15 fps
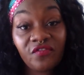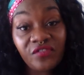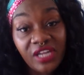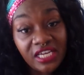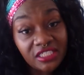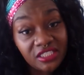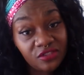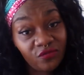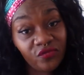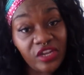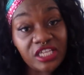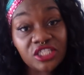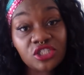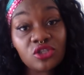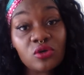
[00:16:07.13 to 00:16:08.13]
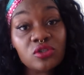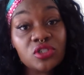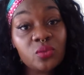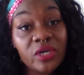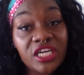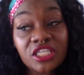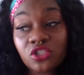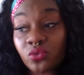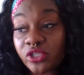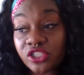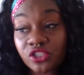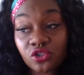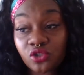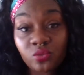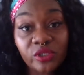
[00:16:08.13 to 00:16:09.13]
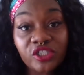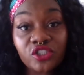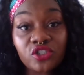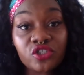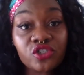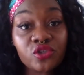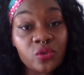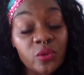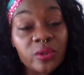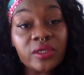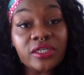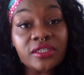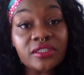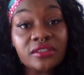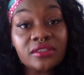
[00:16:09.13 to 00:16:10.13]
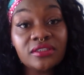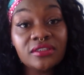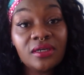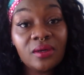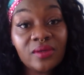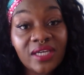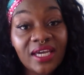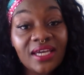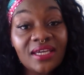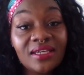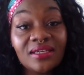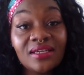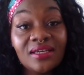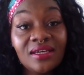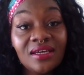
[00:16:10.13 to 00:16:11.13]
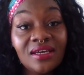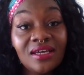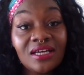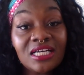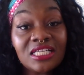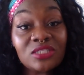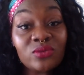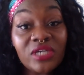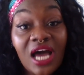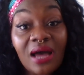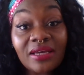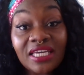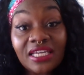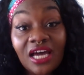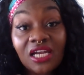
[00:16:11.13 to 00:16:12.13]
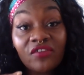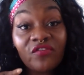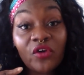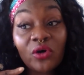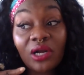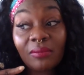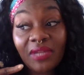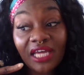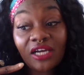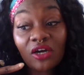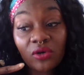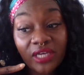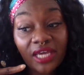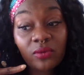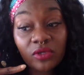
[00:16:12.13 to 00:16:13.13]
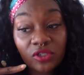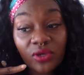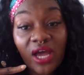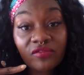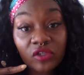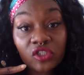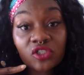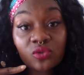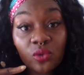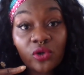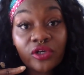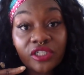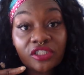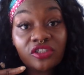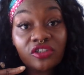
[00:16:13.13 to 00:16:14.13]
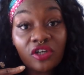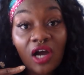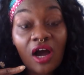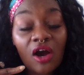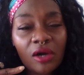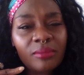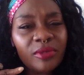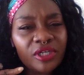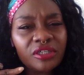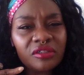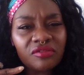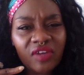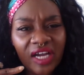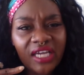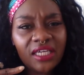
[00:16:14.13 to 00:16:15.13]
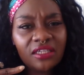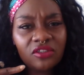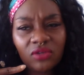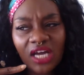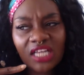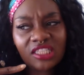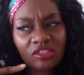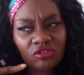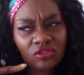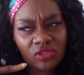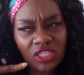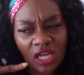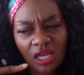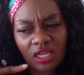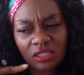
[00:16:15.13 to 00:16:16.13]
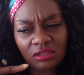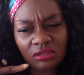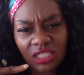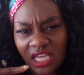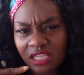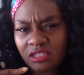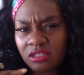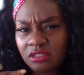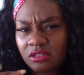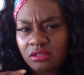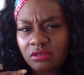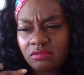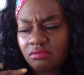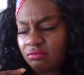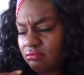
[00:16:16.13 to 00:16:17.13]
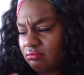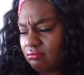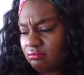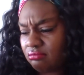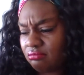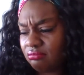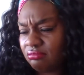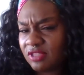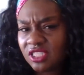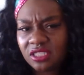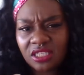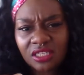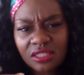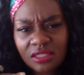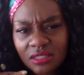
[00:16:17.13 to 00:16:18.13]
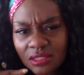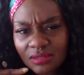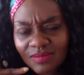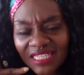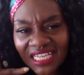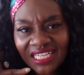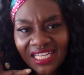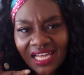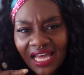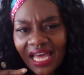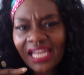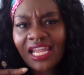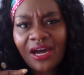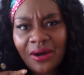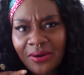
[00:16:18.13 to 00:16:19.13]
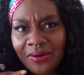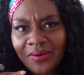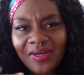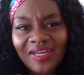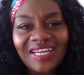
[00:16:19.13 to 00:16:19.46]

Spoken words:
Flex those wings. Where's your sword? Okay? Because when I get on a phone, I'm like, okay, well, you have your sword and your armor, right? You got those on. Yes? Sis? Hello?